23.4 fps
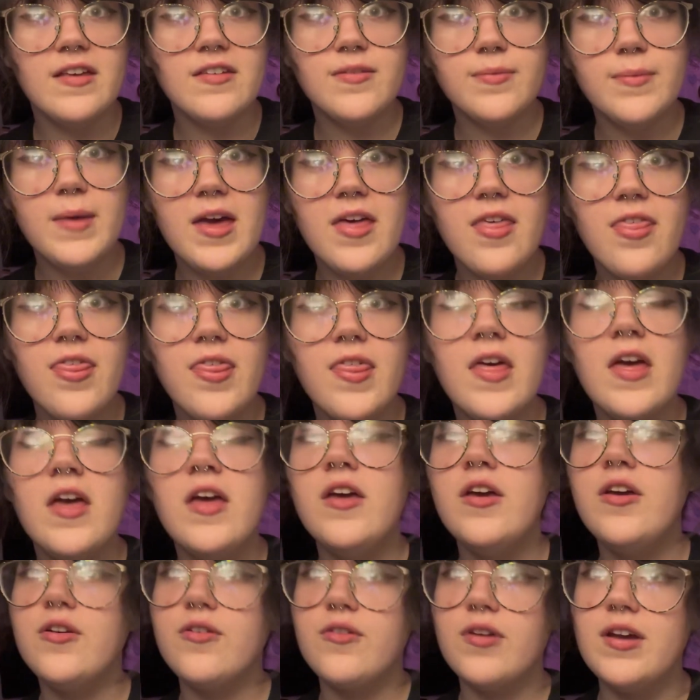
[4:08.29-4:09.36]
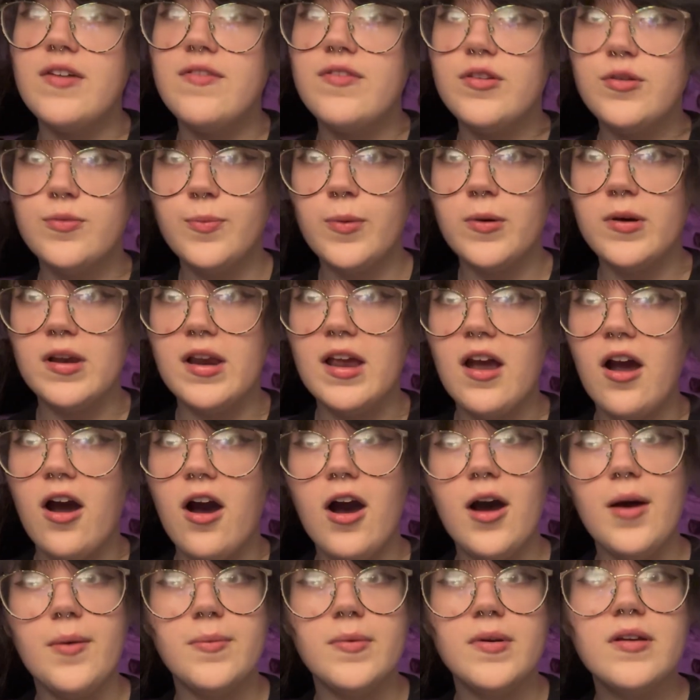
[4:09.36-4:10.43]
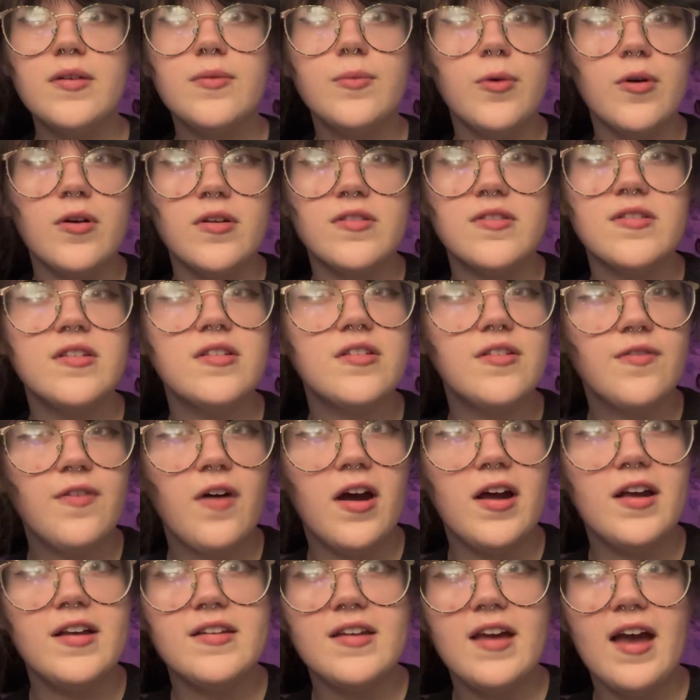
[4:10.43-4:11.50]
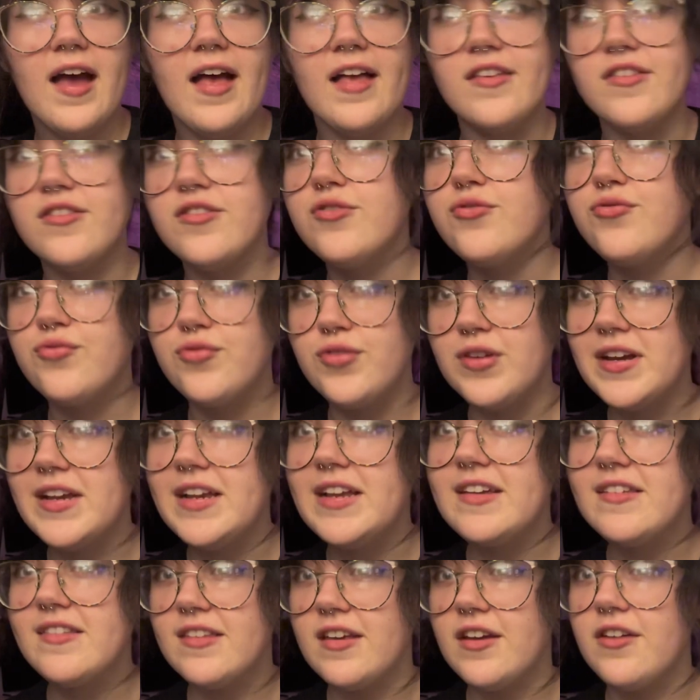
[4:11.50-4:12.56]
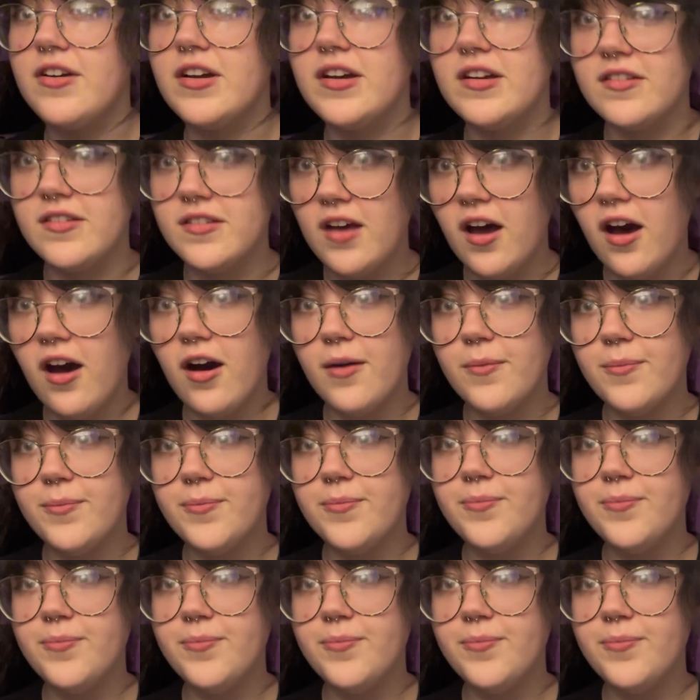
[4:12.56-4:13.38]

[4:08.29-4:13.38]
Smith, grievous bodily harm was defined as really serious harm.